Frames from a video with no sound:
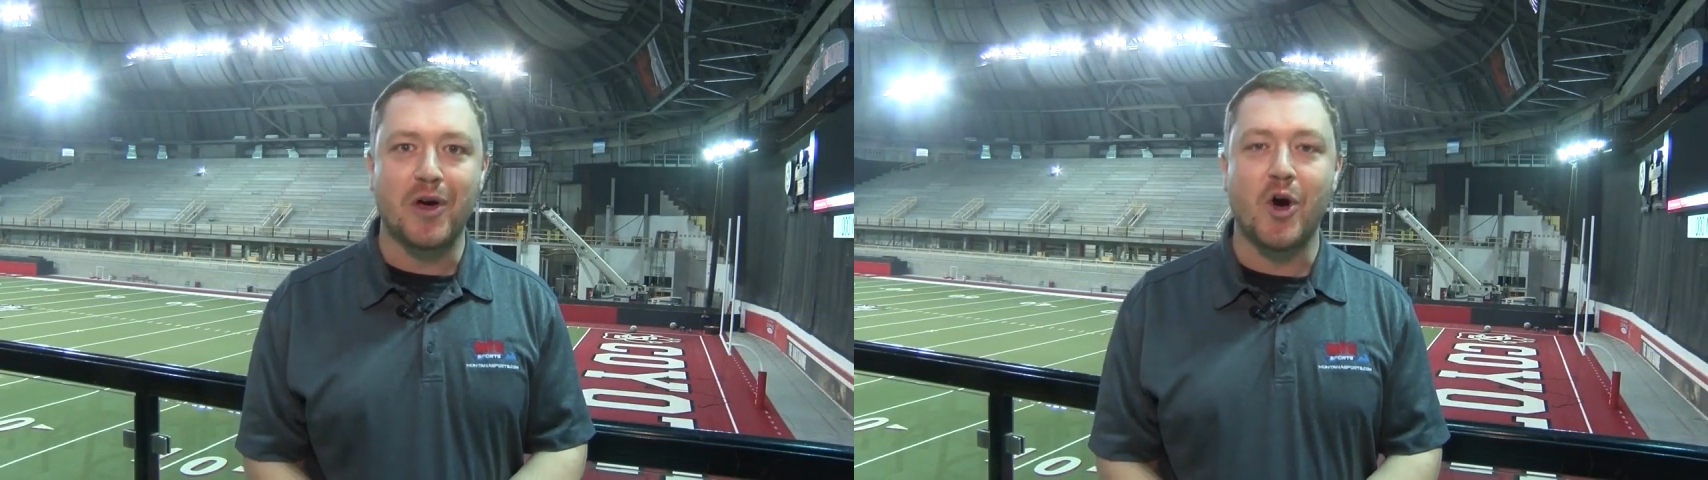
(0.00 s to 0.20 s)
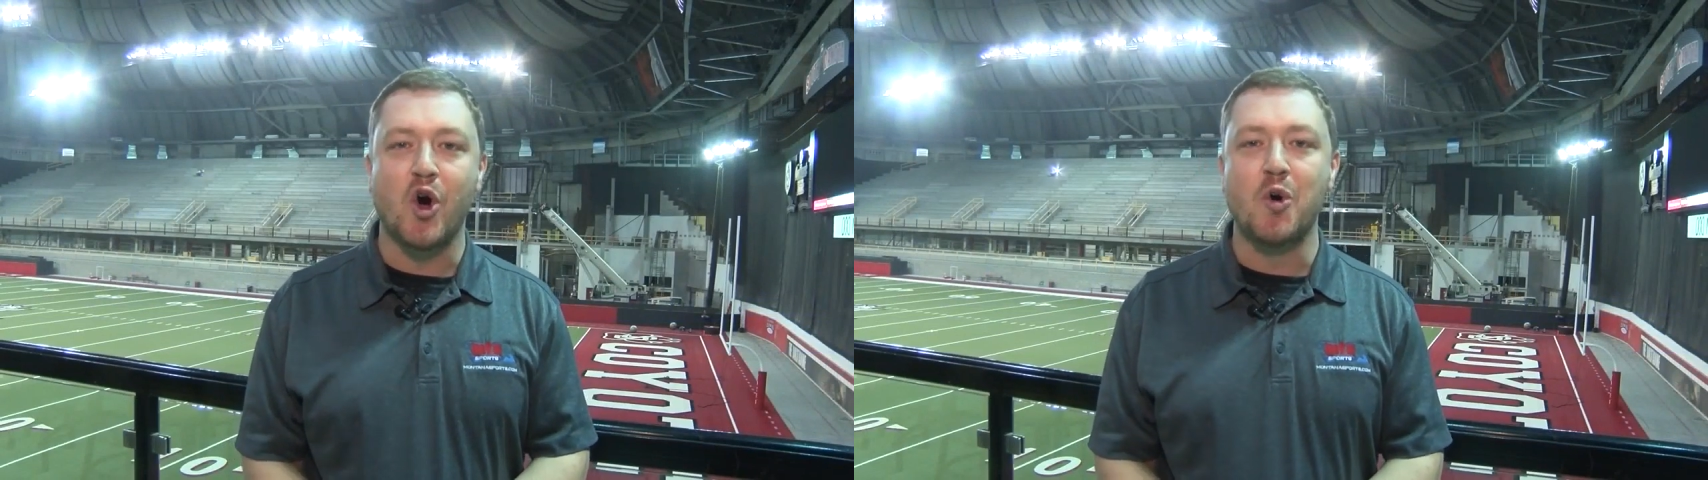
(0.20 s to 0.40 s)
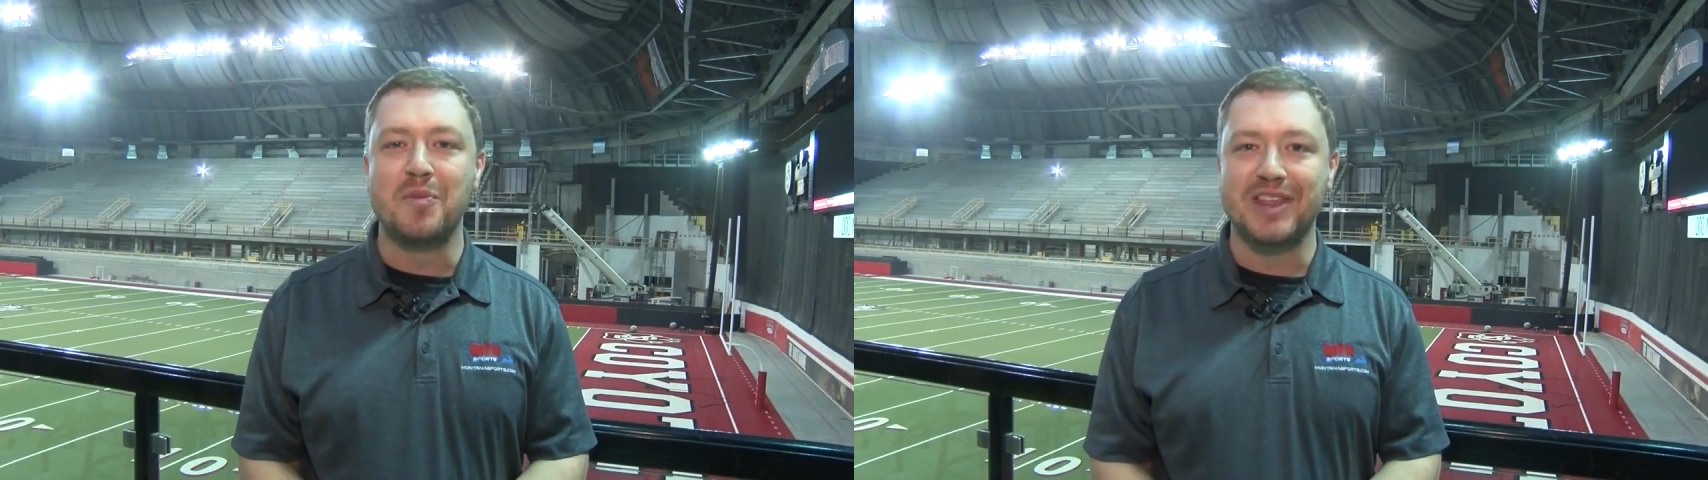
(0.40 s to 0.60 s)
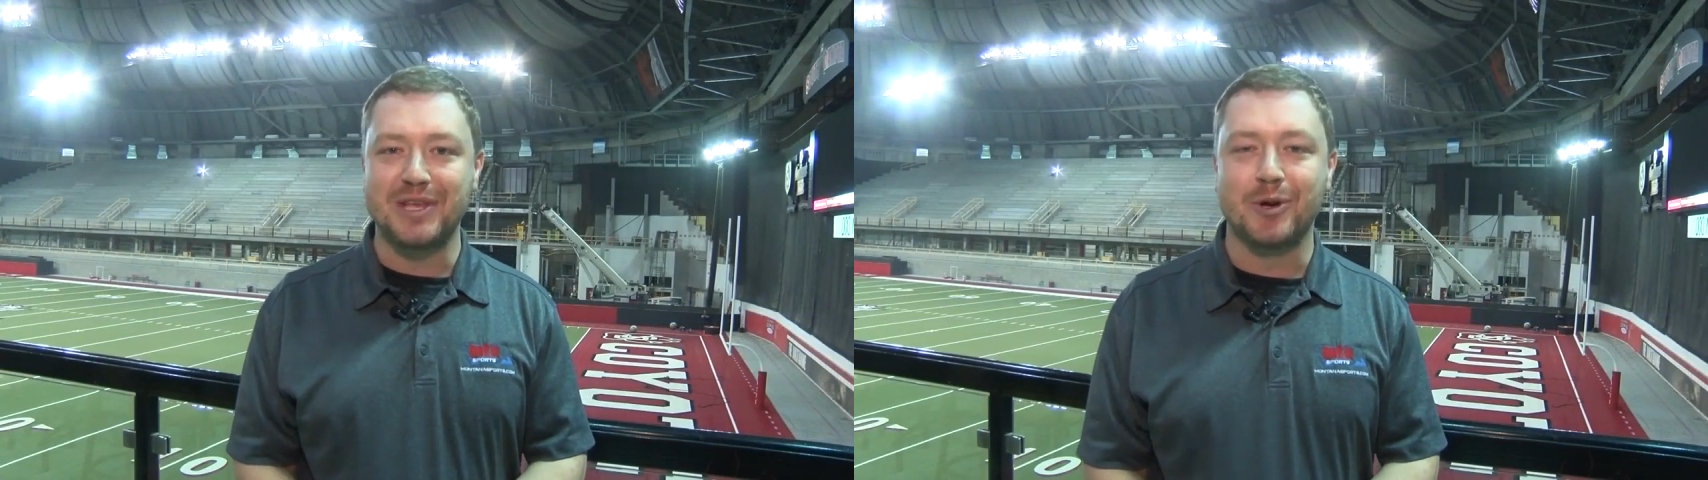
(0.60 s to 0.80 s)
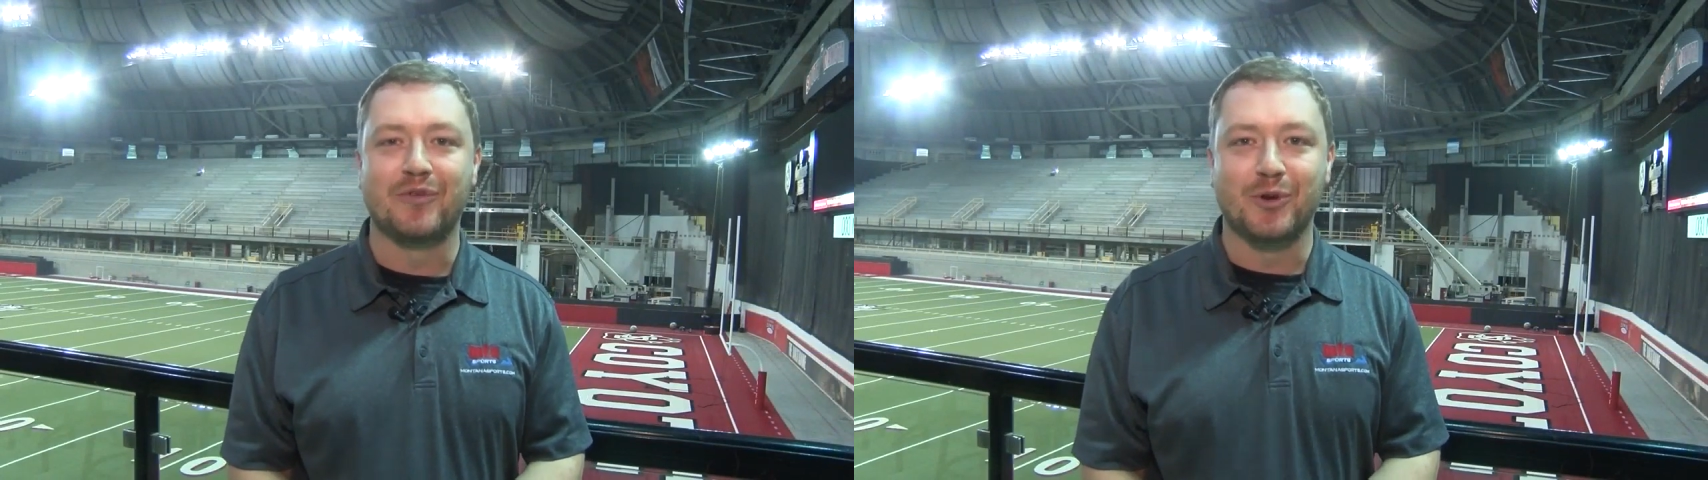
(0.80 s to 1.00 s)
the home of the
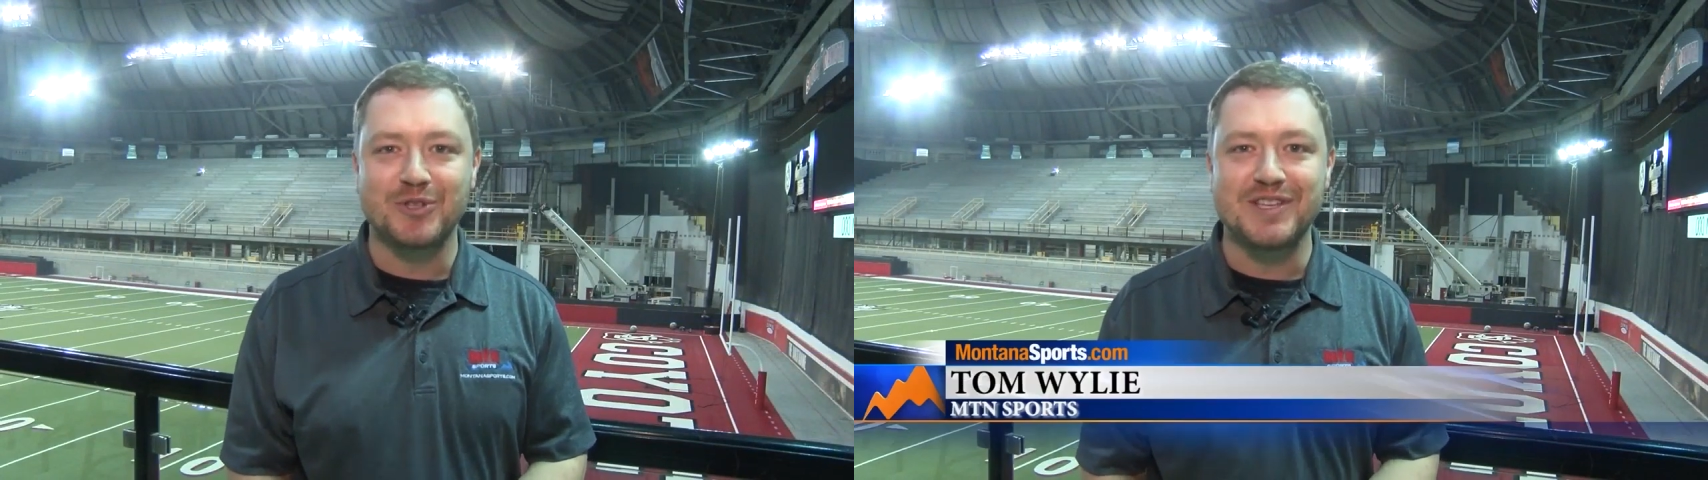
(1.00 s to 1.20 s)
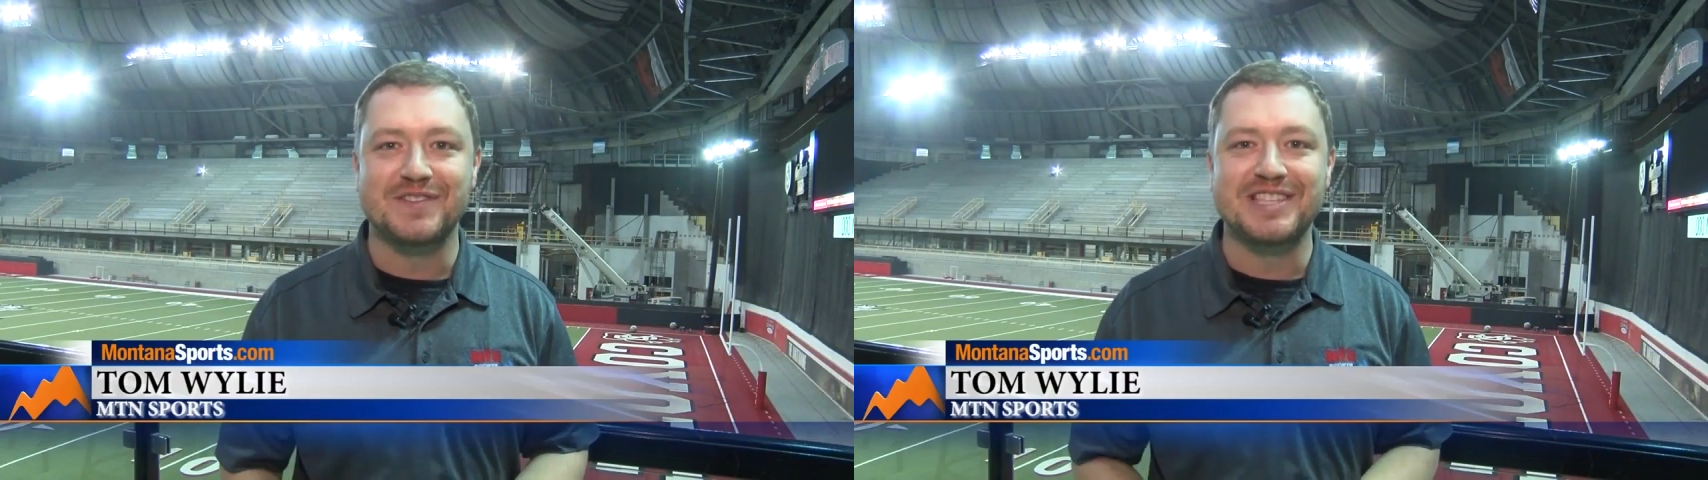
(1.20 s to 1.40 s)
University of